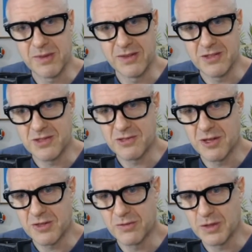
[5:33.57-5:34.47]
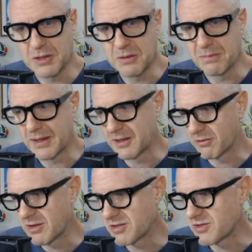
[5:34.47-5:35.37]
but there's just lots of really
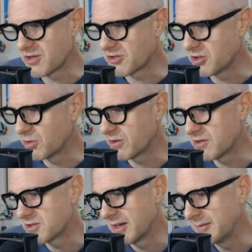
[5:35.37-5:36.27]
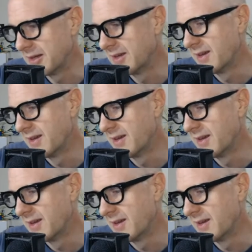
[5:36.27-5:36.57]
compelling reasons not to do it this time.